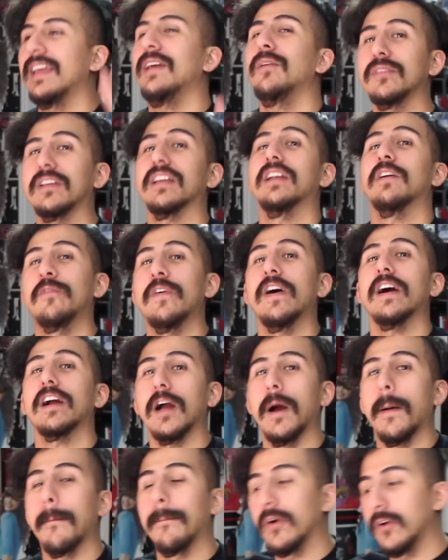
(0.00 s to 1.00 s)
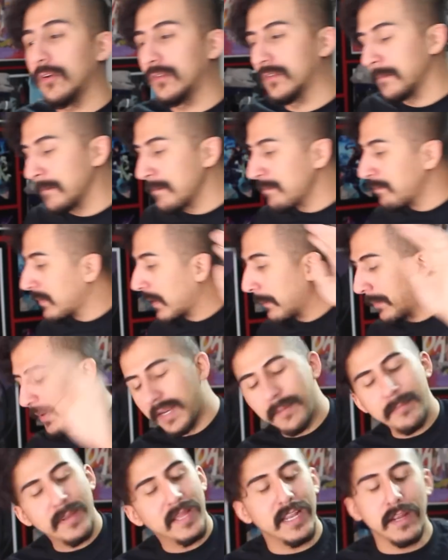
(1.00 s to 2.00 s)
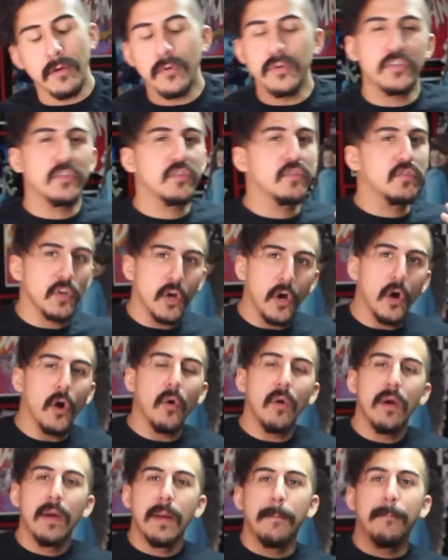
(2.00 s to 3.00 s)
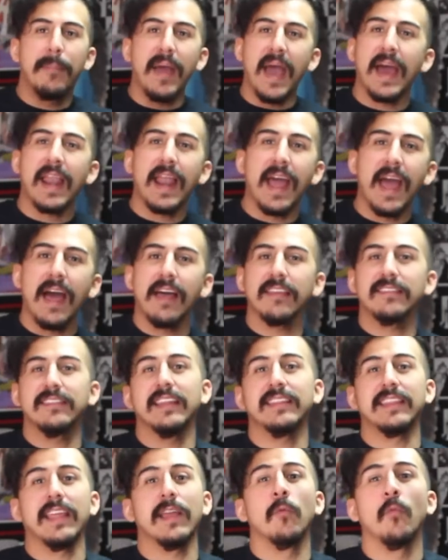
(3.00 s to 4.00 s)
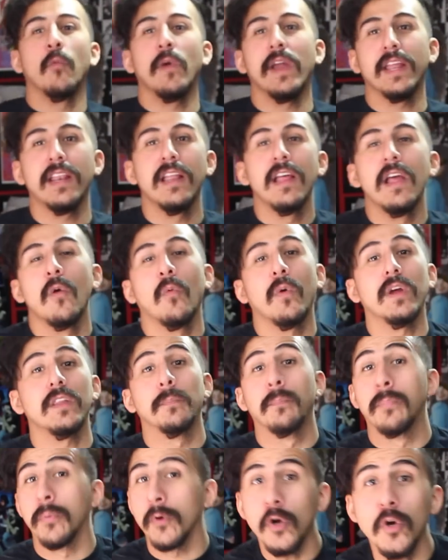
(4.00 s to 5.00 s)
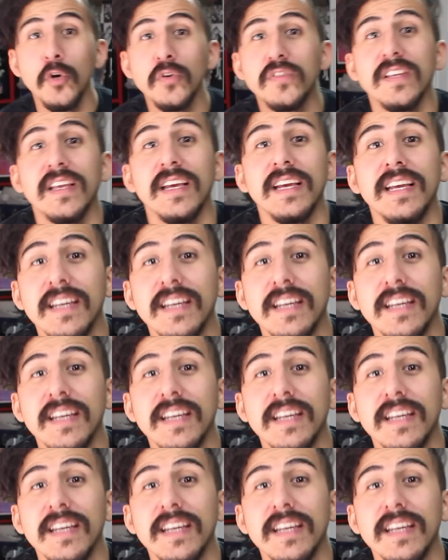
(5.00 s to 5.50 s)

he was gonna fuck up Bruce. But I mean, it was so badass that they went with Bruce